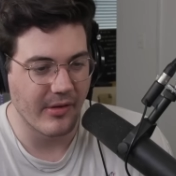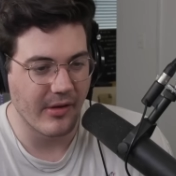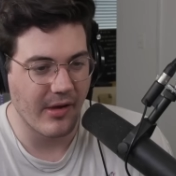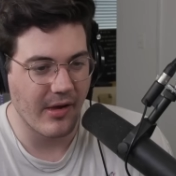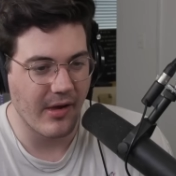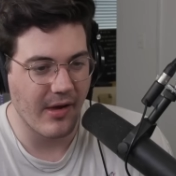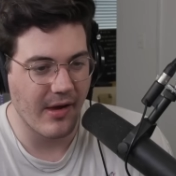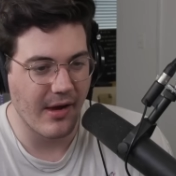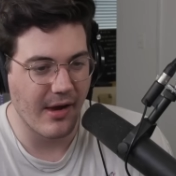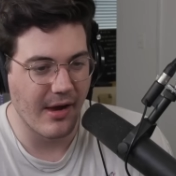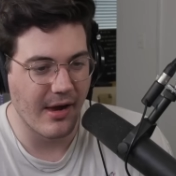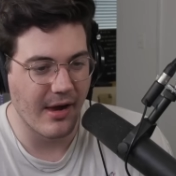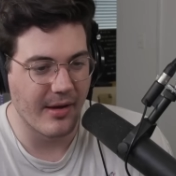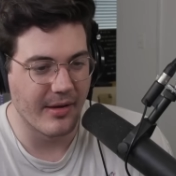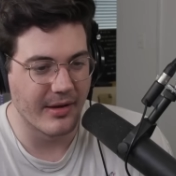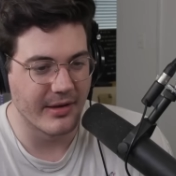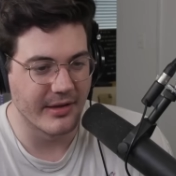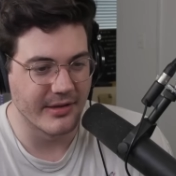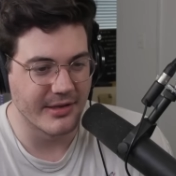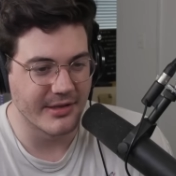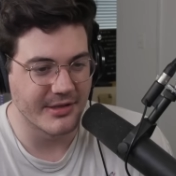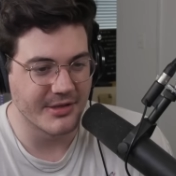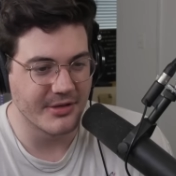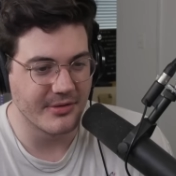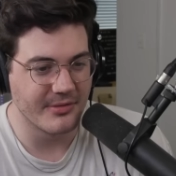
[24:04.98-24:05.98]
Uh,
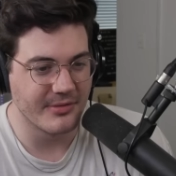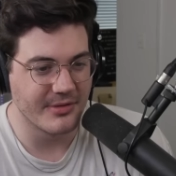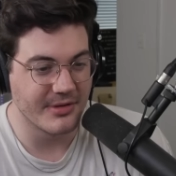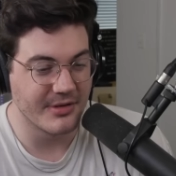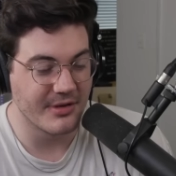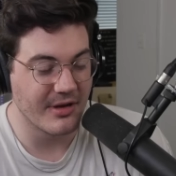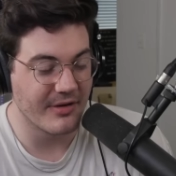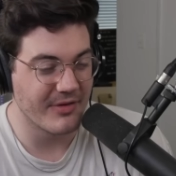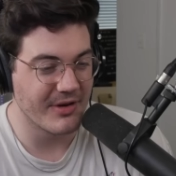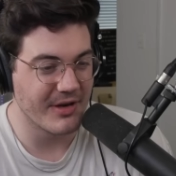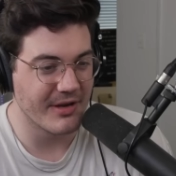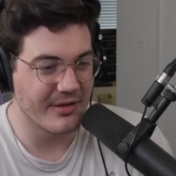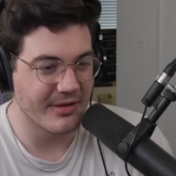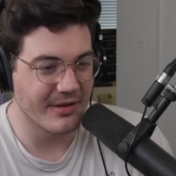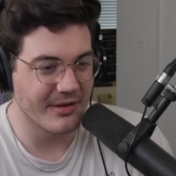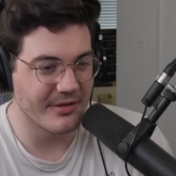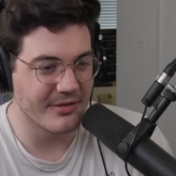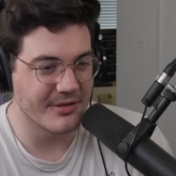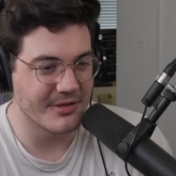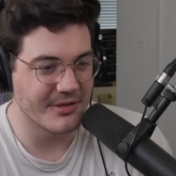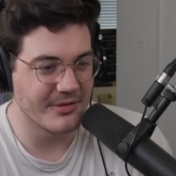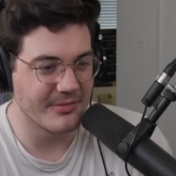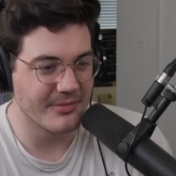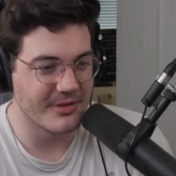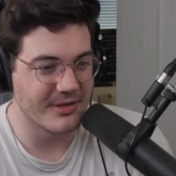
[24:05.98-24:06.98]
unless you sure. do you have anything
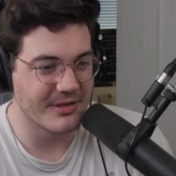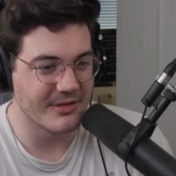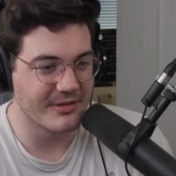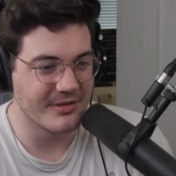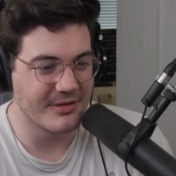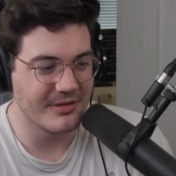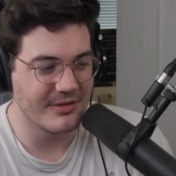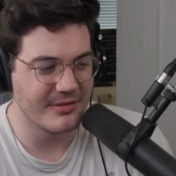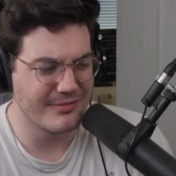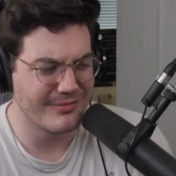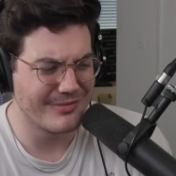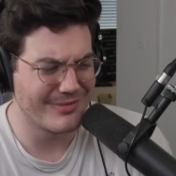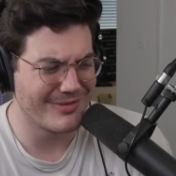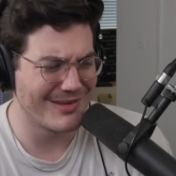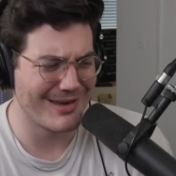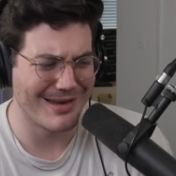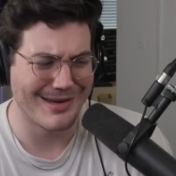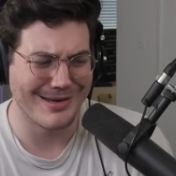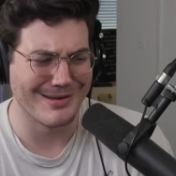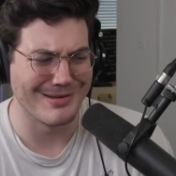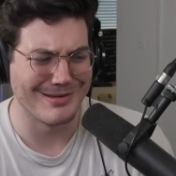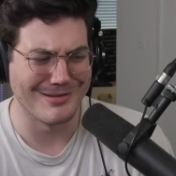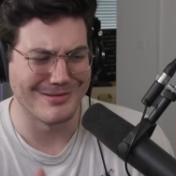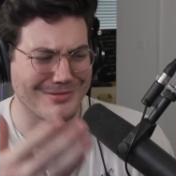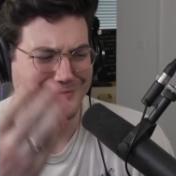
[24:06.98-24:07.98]
else you want to any
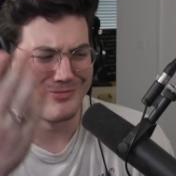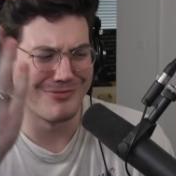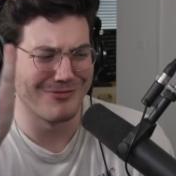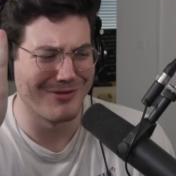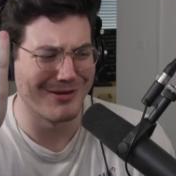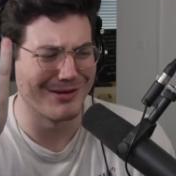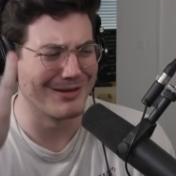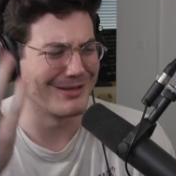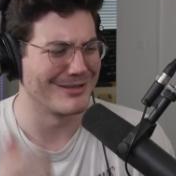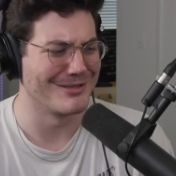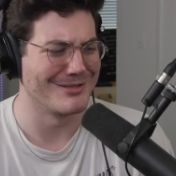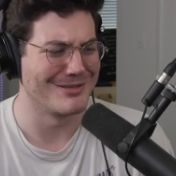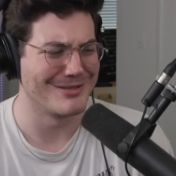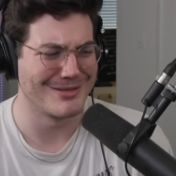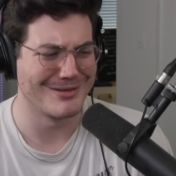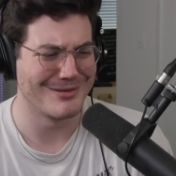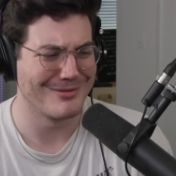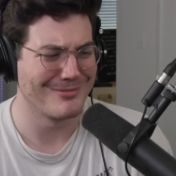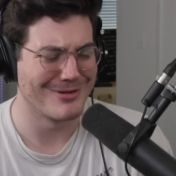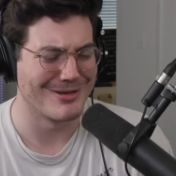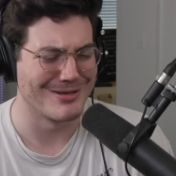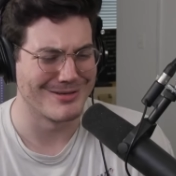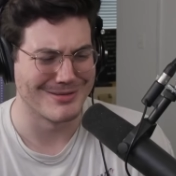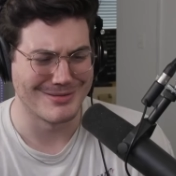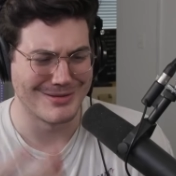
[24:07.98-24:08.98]
other fucking shit you
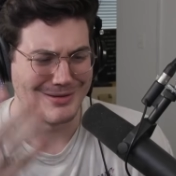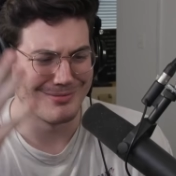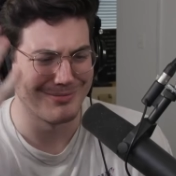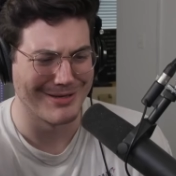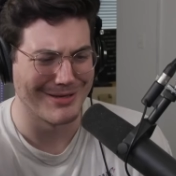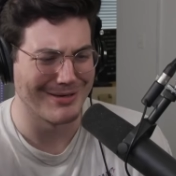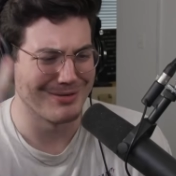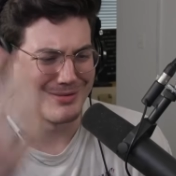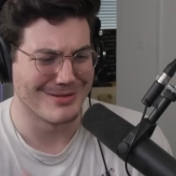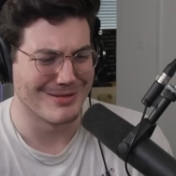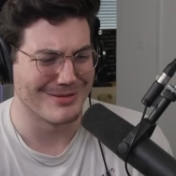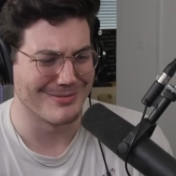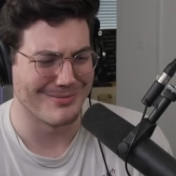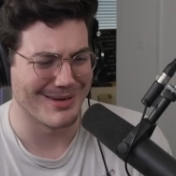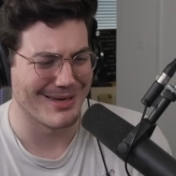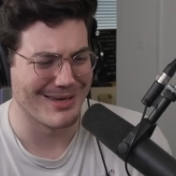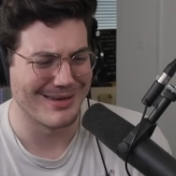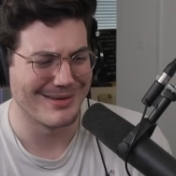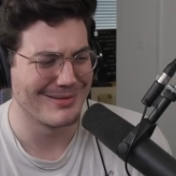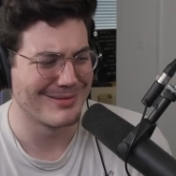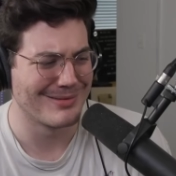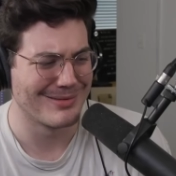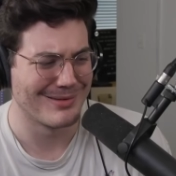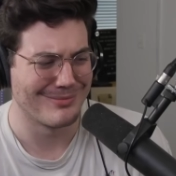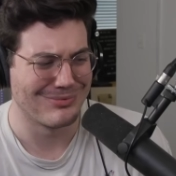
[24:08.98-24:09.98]
want to say about your Japan
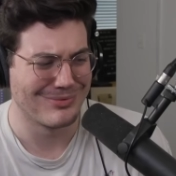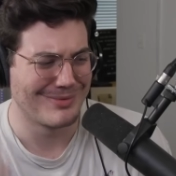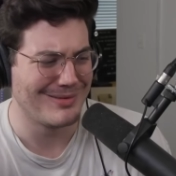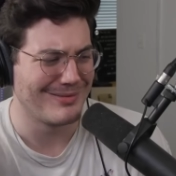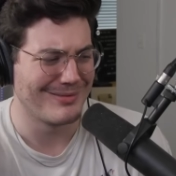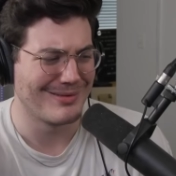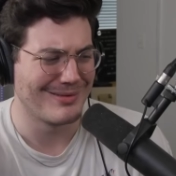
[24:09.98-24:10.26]
trip, dude?